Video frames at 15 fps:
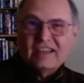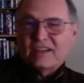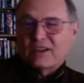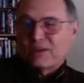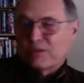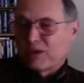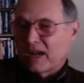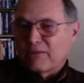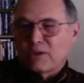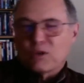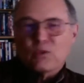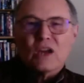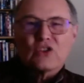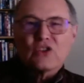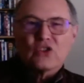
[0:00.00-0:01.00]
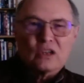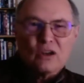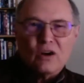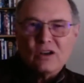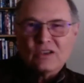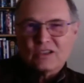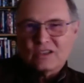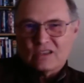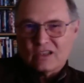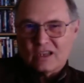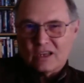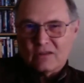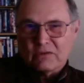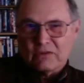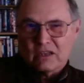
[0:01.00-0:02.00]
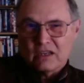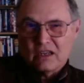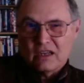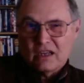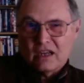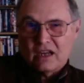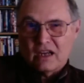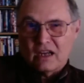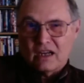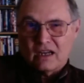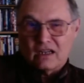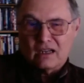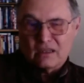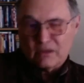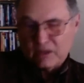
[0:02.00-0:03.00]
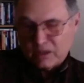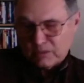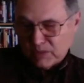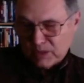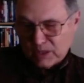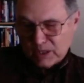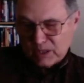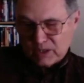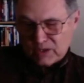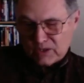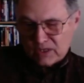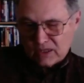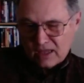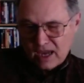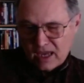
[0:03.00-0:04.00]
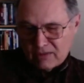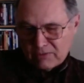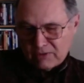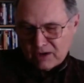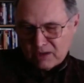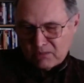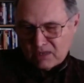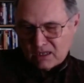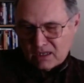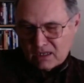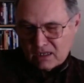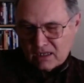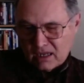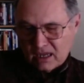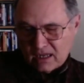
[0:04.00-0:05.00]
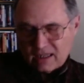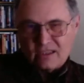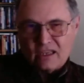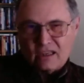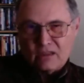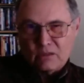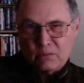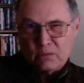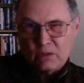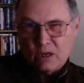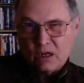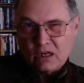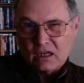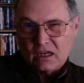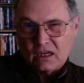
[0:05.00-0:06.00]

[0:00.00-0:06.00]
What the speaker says: whatever Russia calls itself. There's a line from Alexander Blok